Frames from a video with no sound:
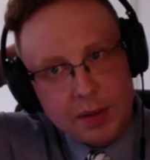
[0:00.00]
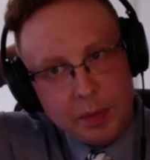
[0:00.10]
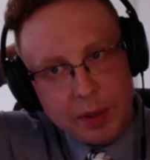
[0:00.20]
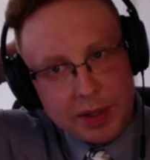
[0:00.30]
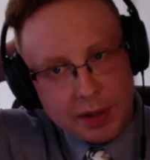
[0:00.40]

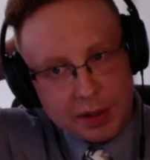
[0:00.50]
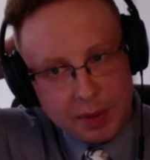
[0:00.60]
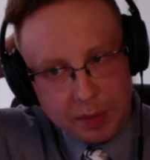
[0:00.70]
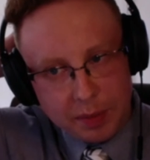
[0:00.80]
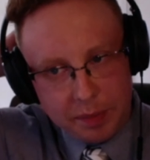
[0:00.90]
we talked
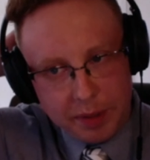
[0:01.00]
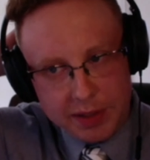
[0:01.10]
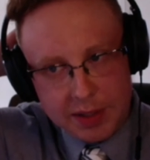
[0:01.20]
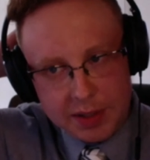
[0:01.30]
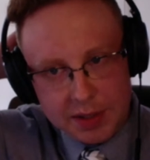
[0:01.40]
about what
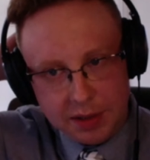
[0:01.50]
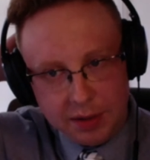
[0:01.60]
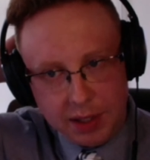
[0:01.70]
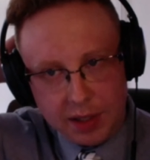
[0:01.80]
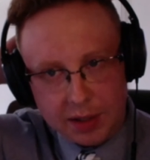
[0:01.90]
makes this
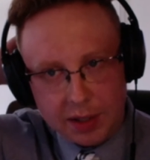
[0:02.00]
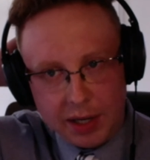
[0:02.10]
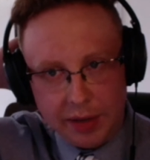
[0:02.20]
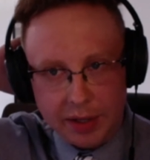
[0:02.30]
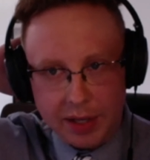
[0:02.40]
unique and
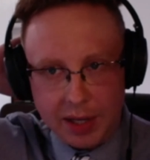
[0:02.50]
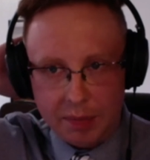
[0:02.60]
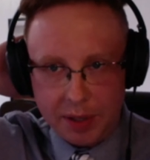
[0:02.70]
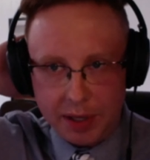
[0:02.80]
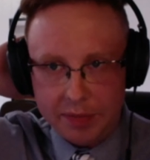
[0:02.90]
how the
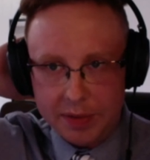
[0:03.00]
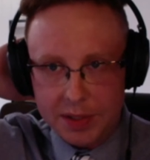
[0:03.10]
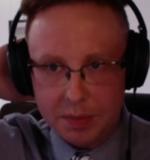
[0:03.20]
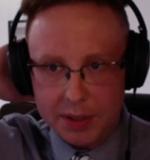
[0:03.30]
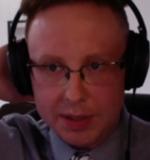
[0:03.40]
camp life is
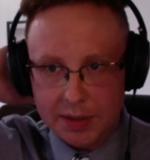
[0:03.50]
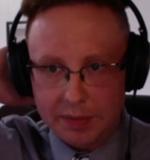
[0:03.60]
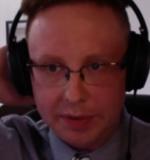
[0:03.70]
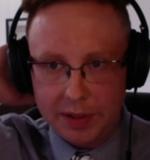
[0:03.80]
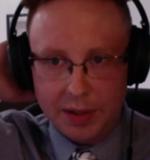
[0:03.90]
a bit
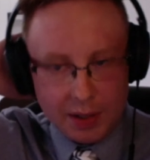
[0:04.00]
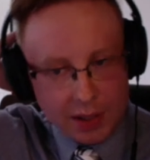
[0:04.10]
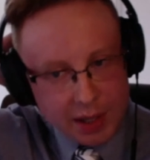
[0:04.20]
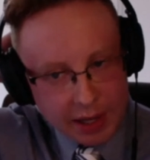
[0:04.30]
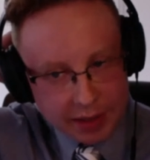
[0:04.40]
different.
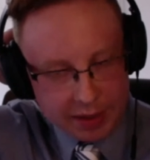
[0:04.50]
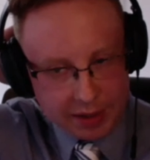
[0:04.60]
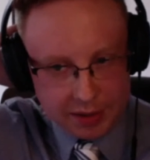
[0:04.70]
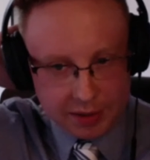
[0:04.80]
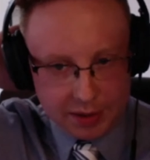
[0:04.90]
I
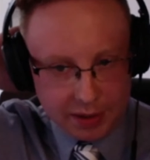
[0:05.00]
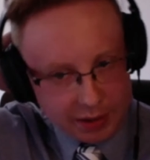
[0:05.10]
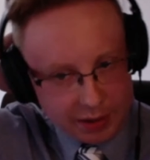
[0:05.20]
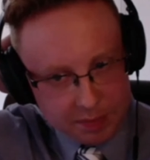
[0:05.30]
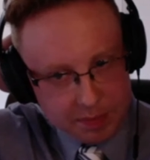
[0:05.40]
think I
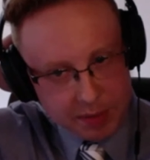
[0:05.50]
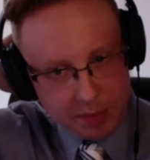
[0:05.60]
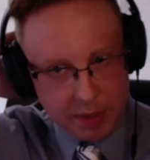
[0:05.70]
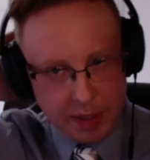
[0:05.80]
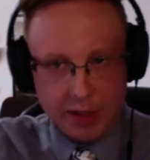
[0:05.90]
could
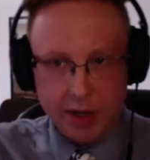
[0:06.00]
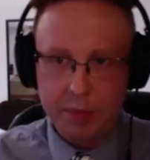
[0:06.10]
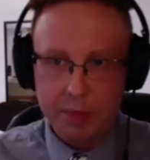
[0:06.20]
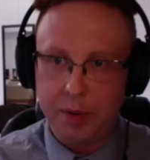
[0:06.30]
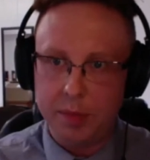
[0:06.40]
maybe make a
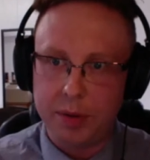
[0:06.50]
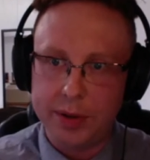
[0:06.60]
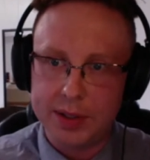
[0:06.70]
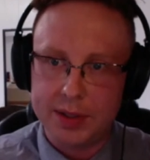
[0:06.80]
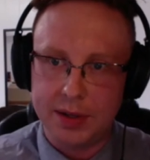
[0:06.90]
couple more
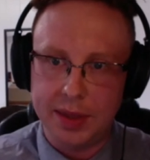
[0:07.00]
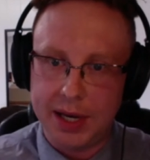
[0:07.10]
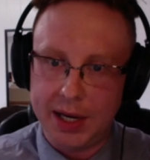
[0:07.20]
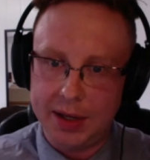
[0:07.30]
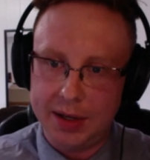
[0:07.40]
points on
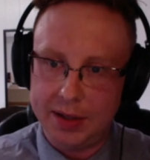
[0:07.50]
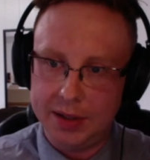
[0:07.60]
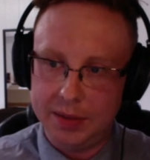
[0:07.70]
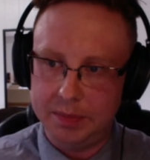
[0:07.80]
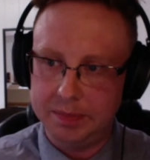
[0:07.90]
that.
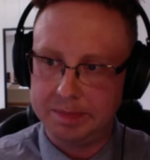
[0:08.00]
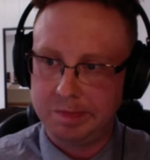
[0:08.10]
Um,